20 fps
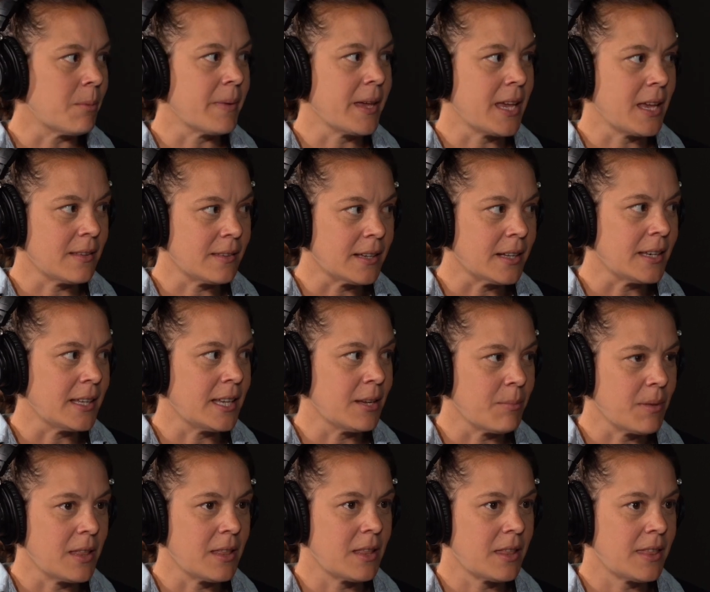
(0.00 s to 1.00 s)
me, He's going to give
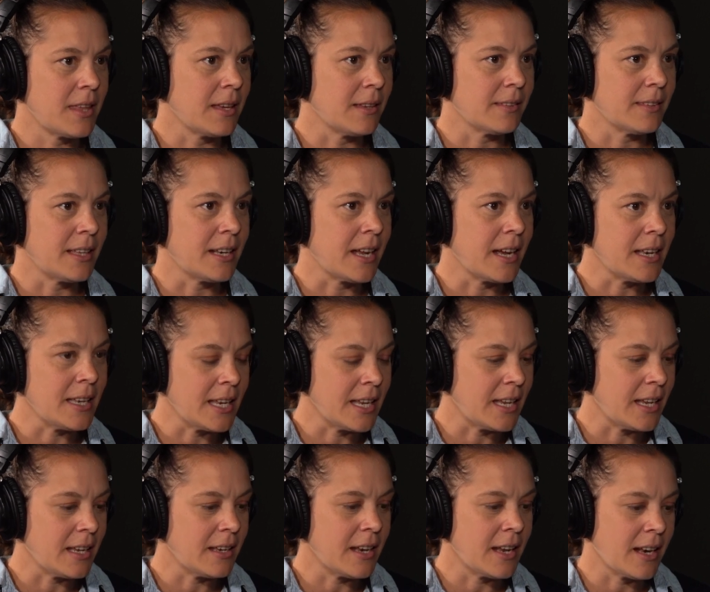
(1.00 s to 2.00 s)
me the things that I
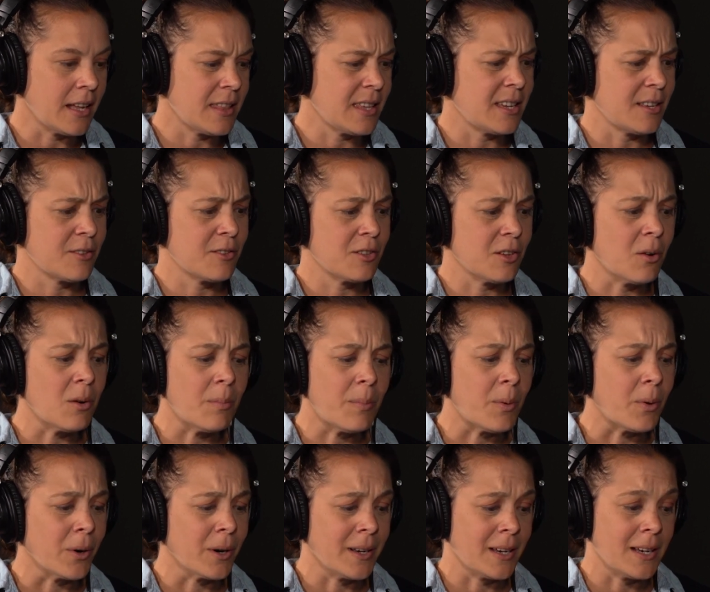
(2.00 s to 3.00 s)
need. And I think it's so
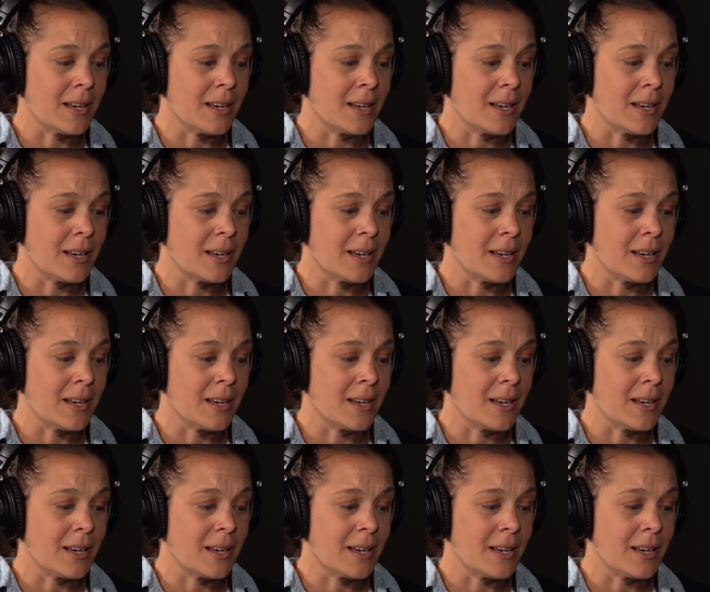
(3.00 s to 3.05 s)
important.